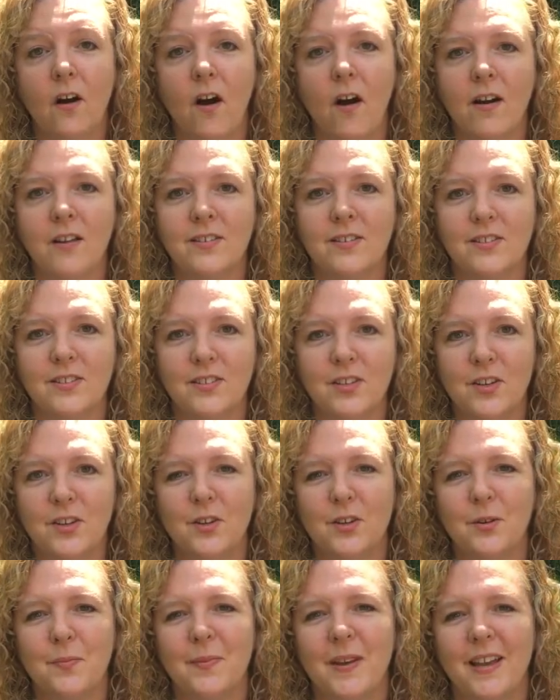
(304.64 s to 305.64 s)
on
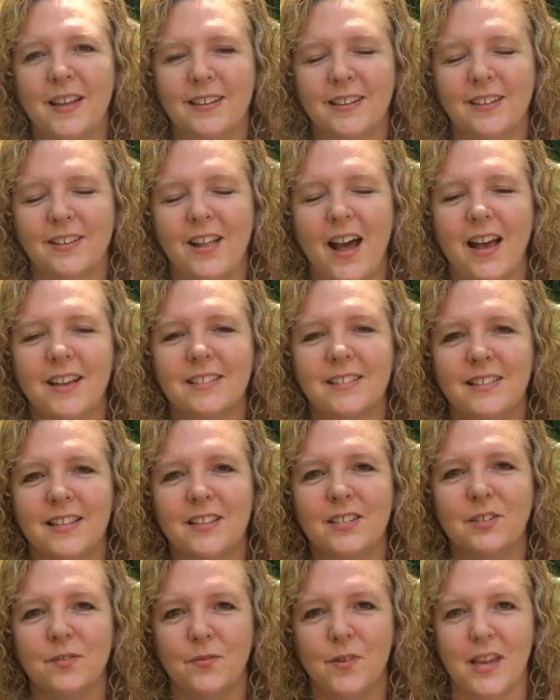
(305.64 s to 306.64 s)
Zoom in class
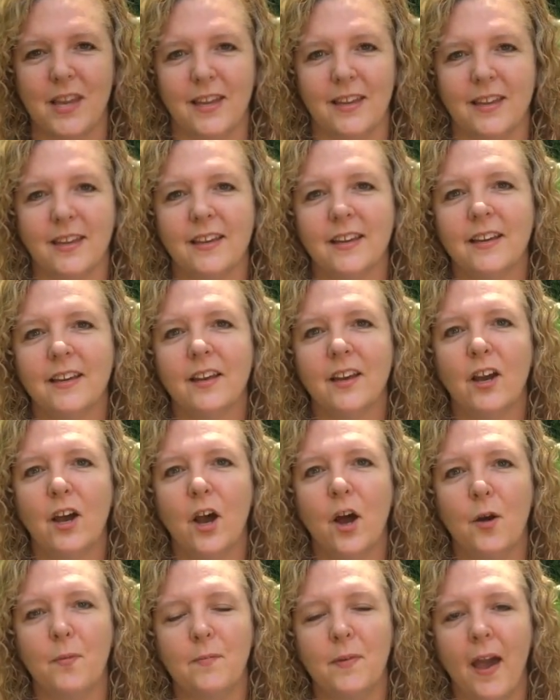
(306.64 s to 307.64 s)
this week.
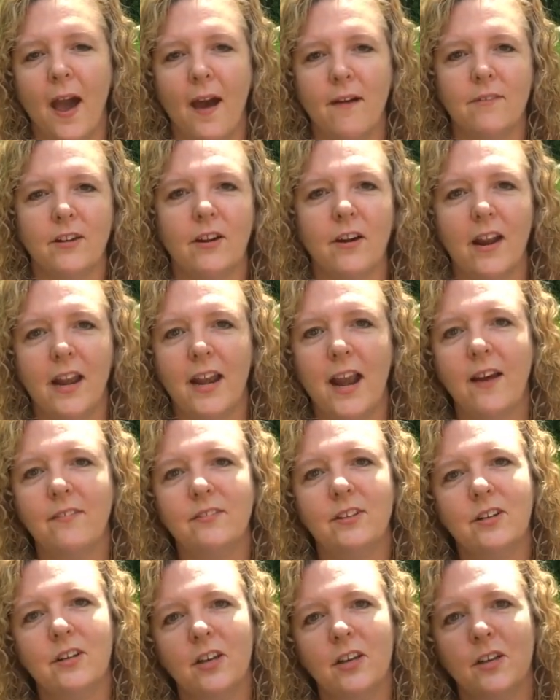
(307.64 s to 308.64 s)
Hope you have a great
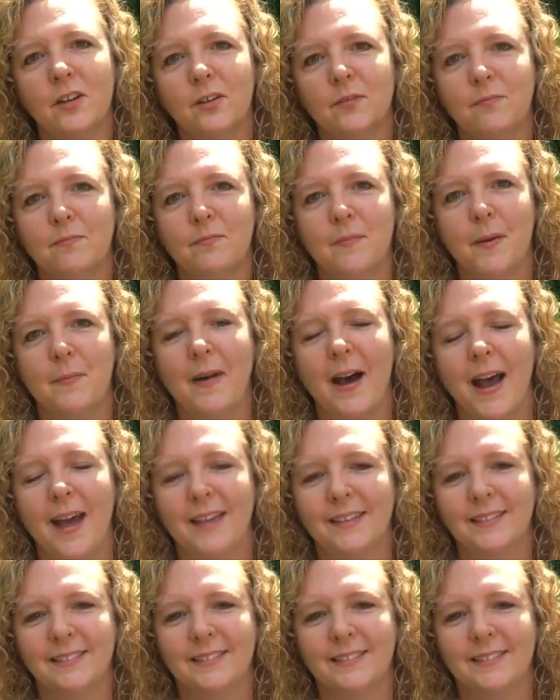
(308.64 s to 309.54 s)
afternoon. Bye-bye.